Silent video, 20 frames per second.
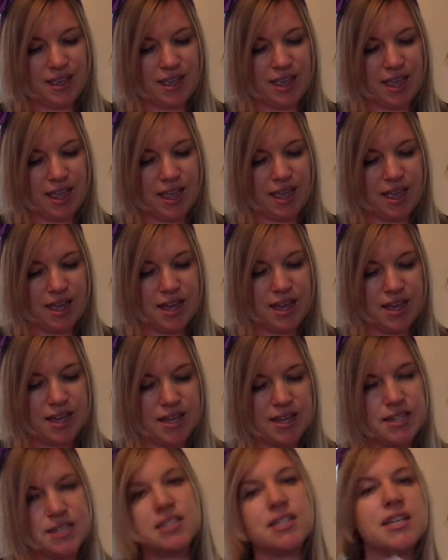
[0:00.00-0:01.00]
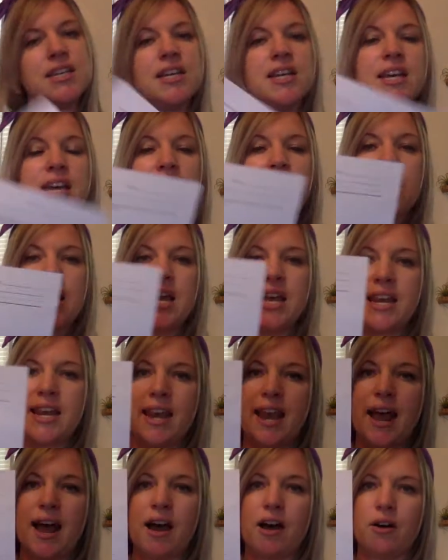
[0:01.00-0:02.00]
And
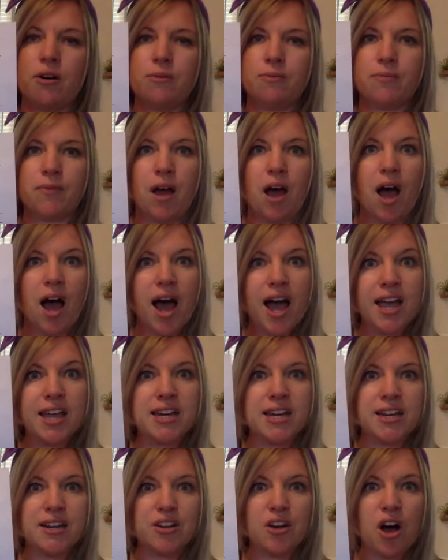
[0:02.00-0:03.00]
now, I need